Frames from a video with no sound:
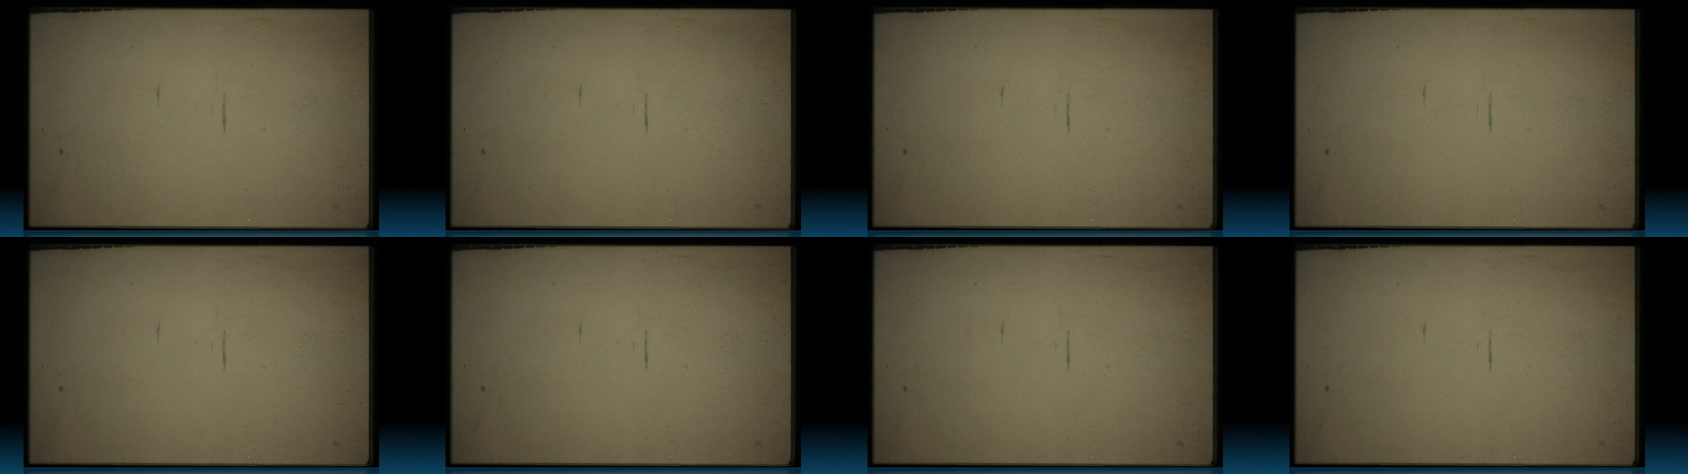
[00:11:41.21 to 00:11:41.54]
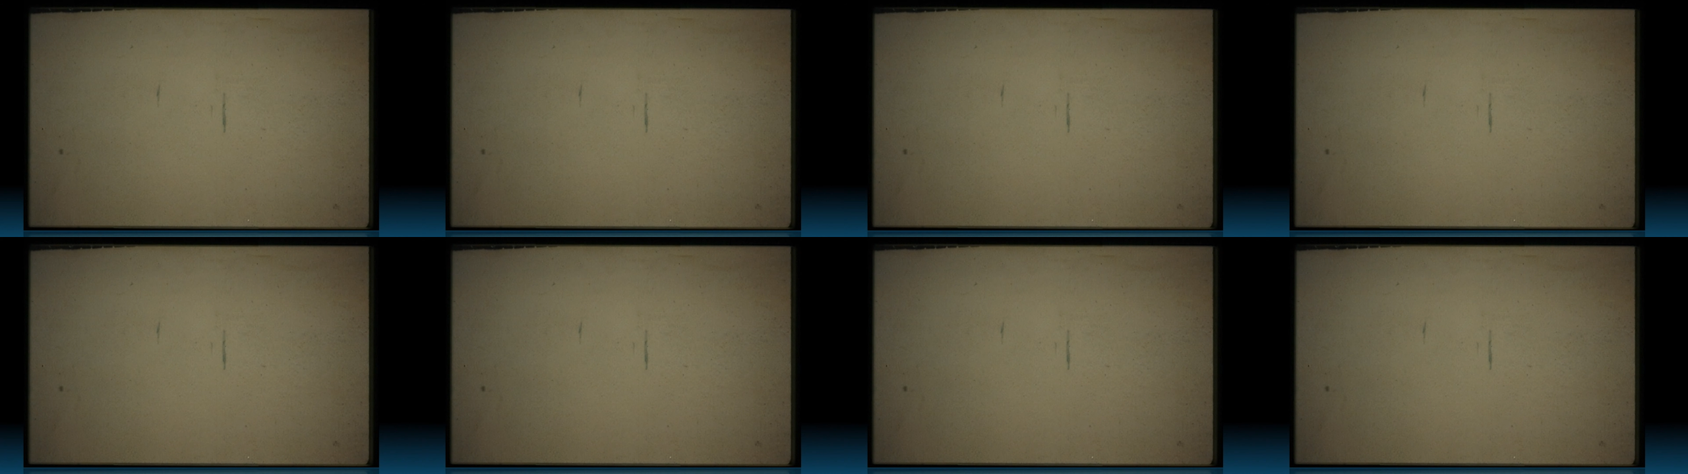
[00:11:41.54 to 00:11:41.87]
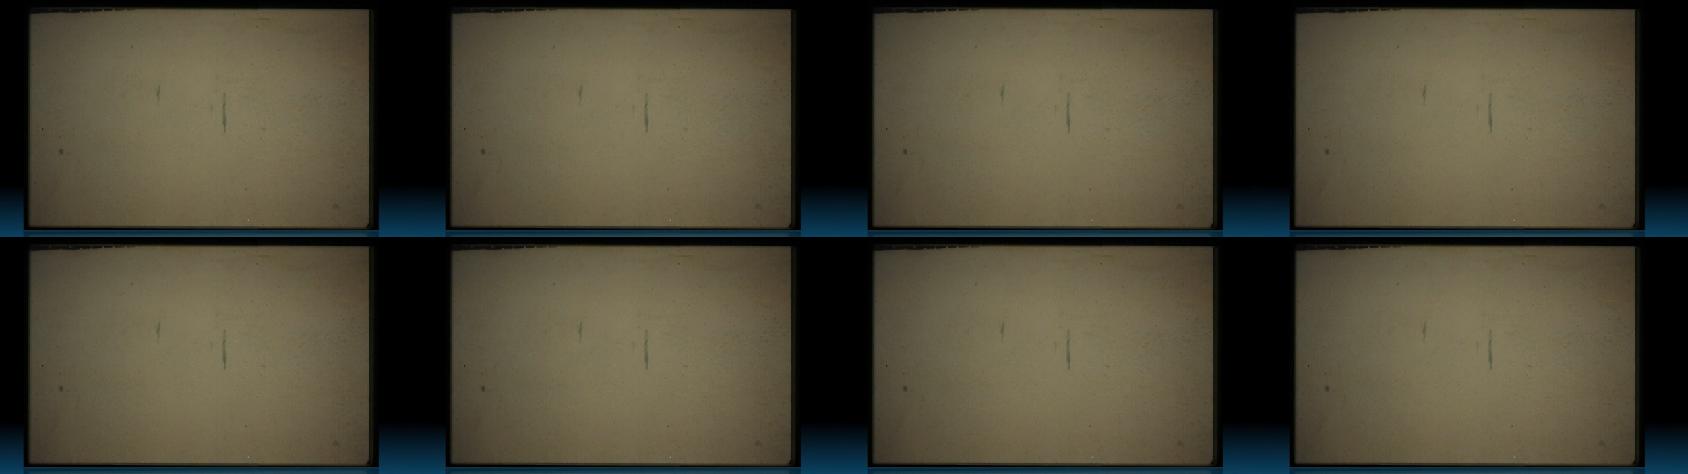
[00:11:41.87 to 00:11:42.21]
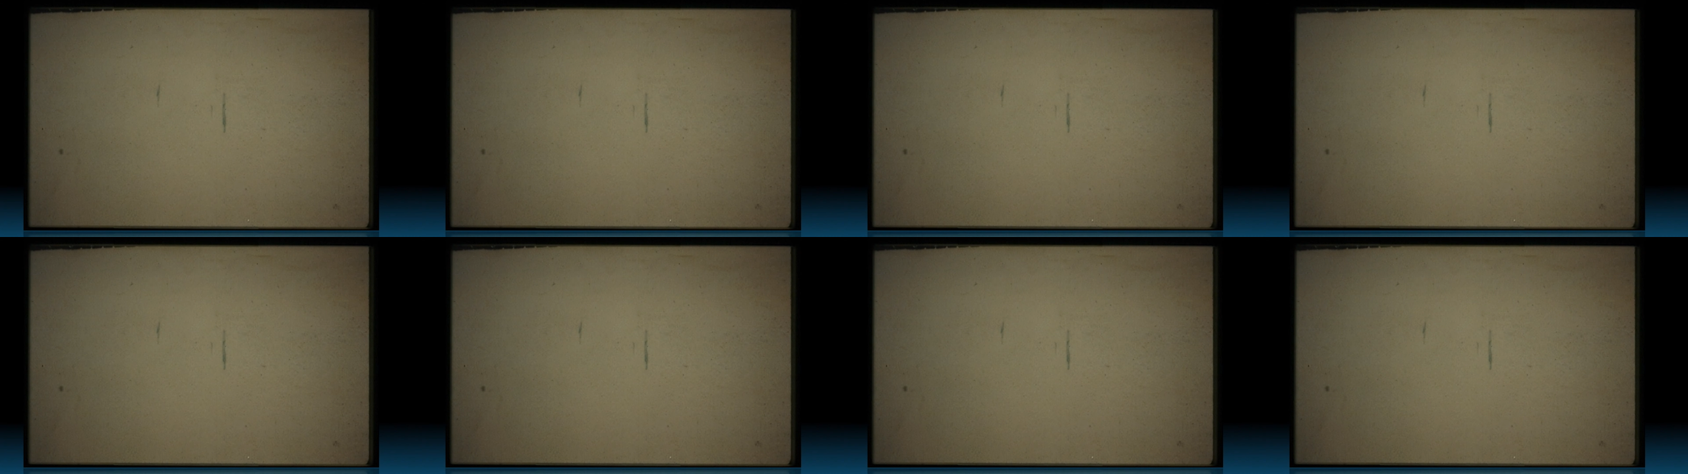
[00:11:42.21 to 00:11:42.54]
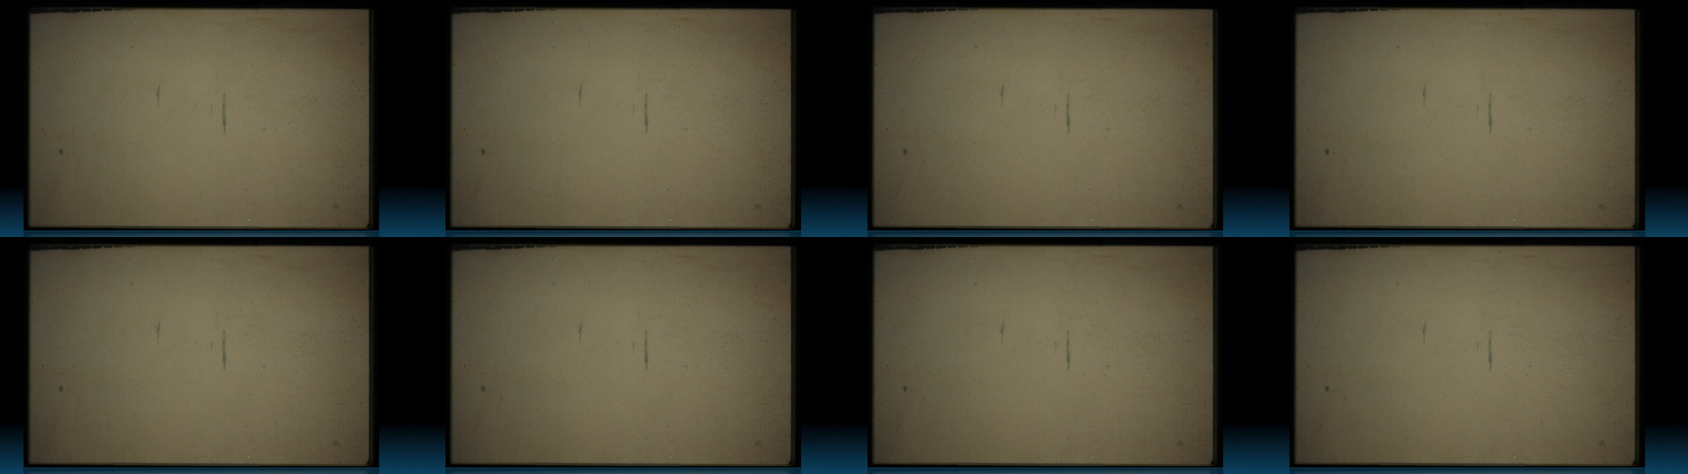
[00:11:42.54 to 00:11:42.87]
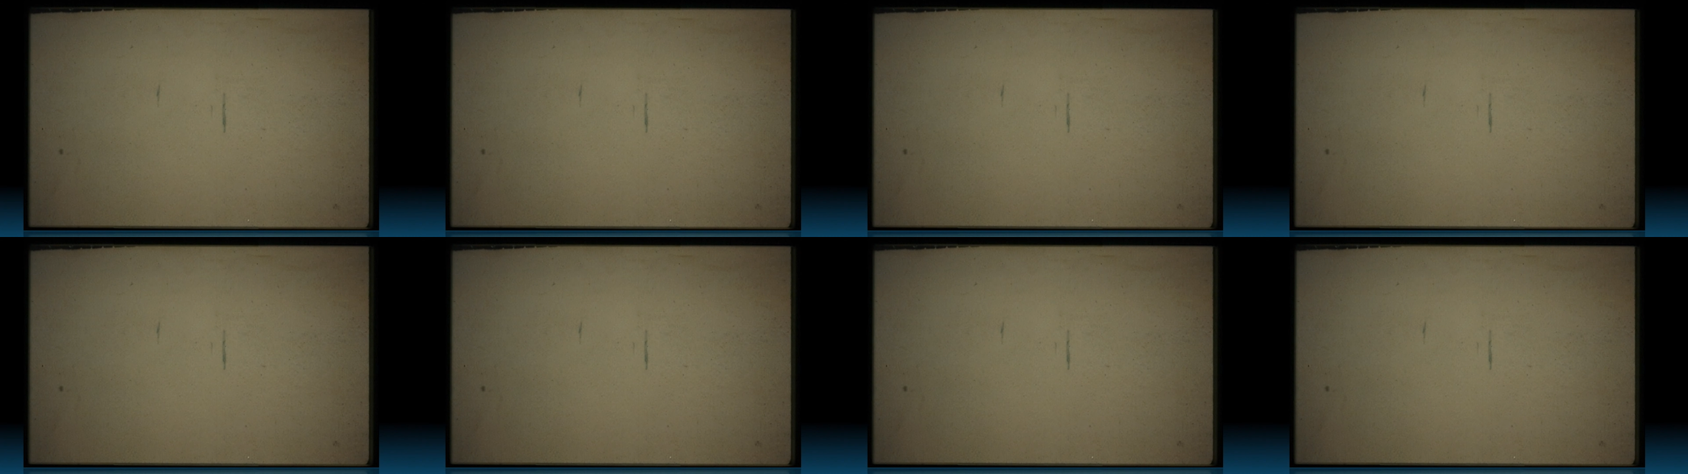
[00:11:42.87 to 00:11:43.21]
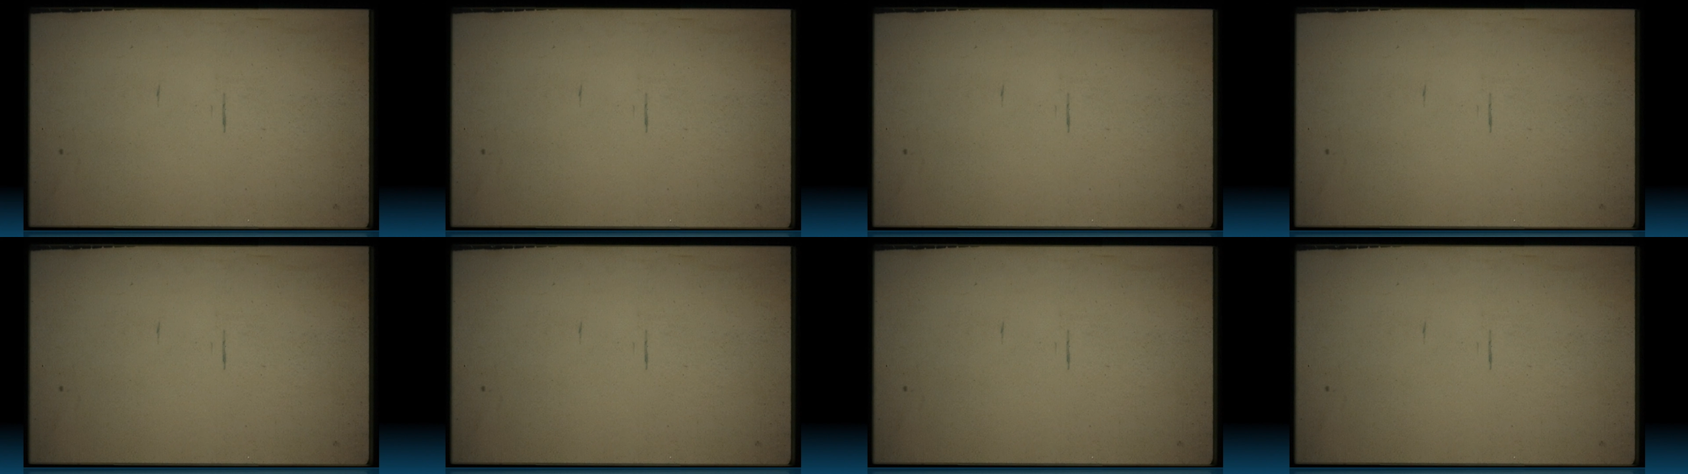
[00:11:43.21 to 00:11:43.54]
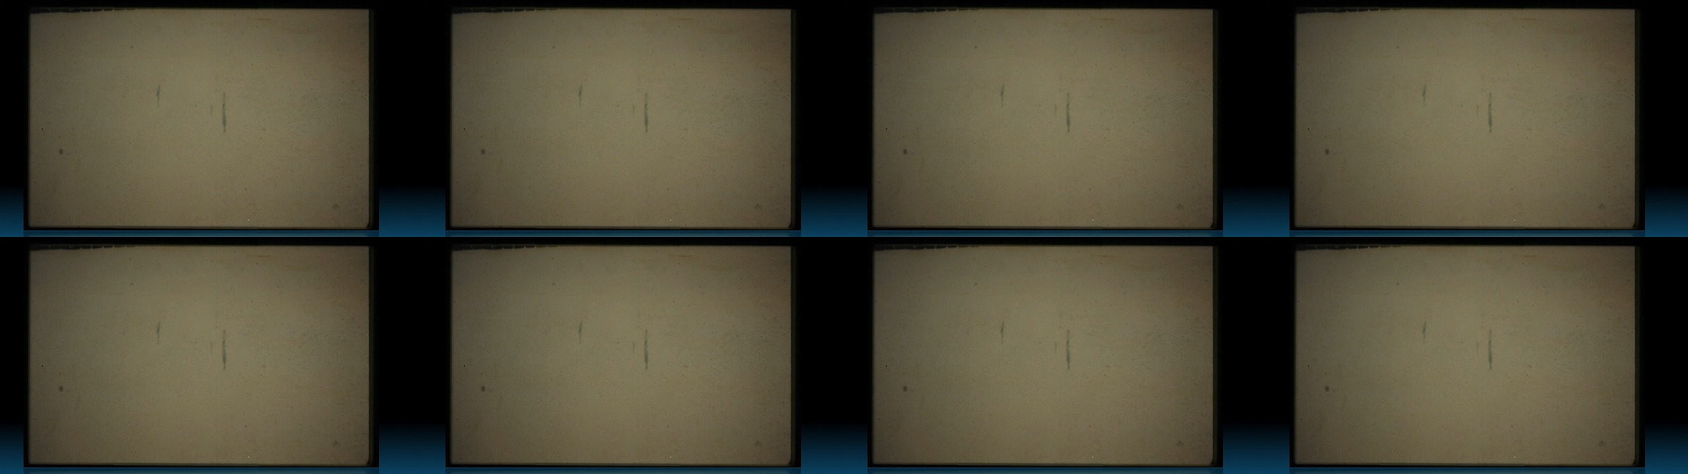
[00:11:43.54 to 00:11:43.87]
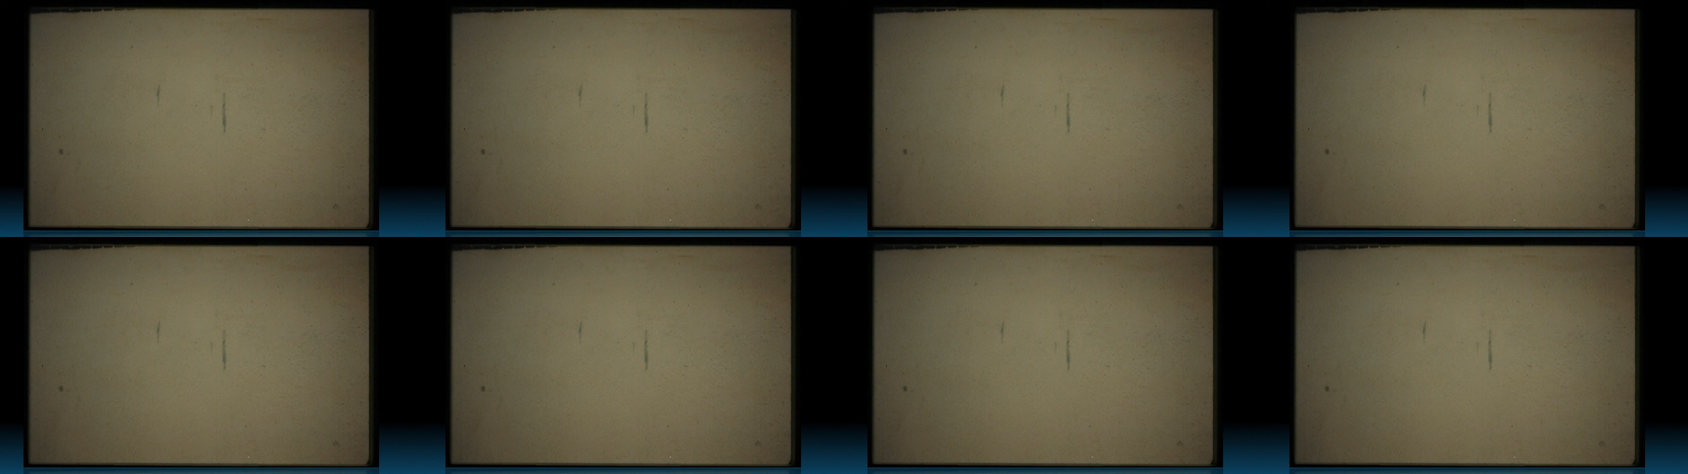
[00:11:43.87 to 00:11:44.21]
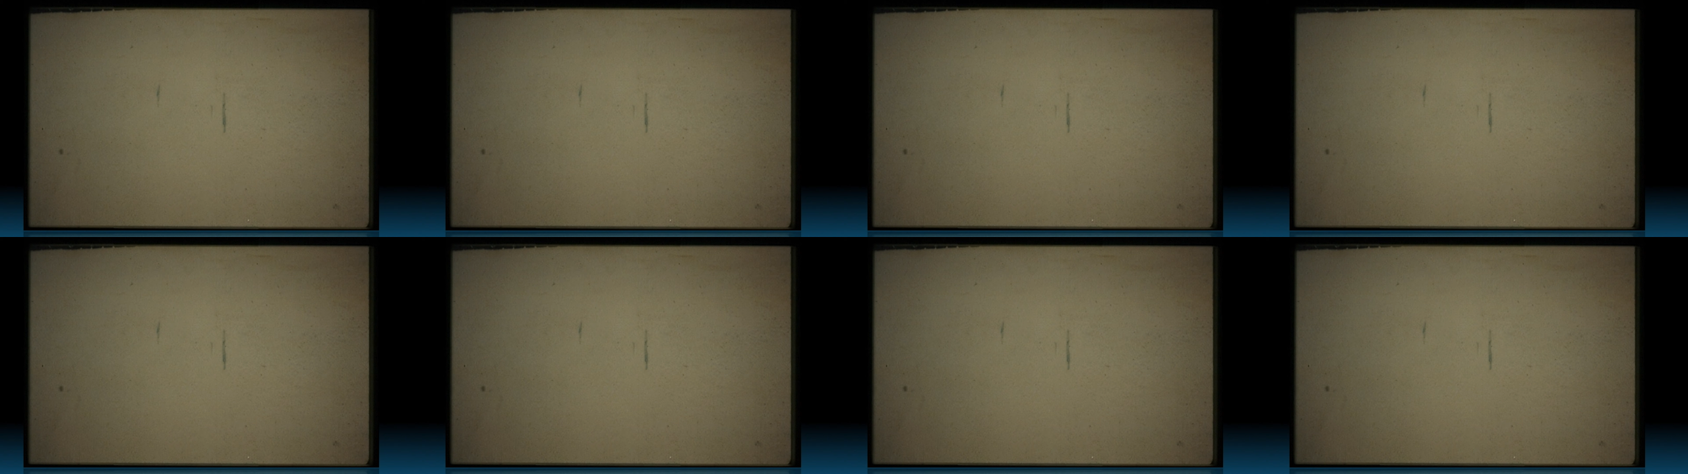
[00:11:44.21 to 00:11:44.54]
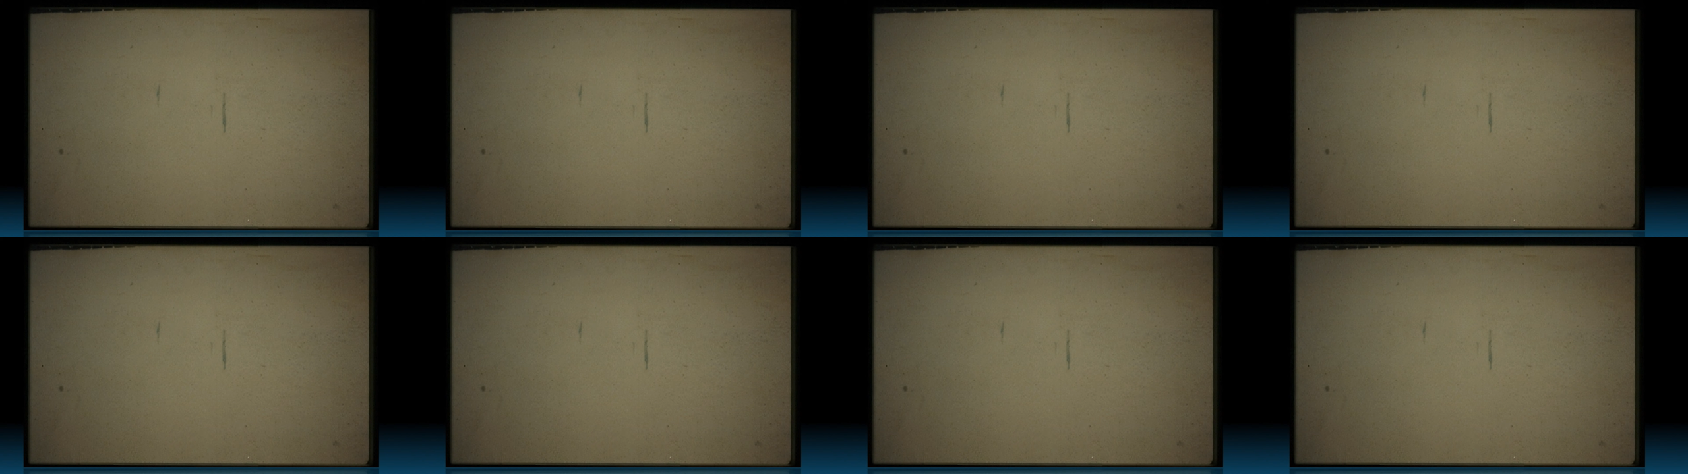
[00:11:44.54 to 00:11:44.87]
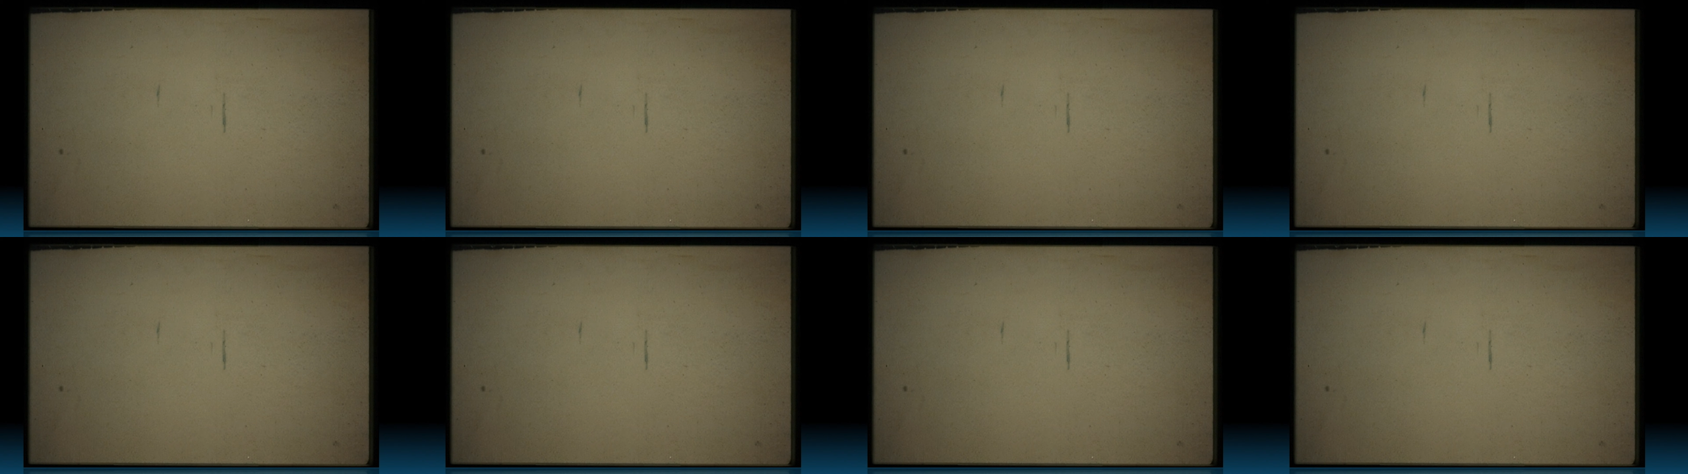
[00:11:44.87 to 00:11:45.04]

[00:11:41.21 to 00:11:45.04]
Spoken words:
(no speaker visible)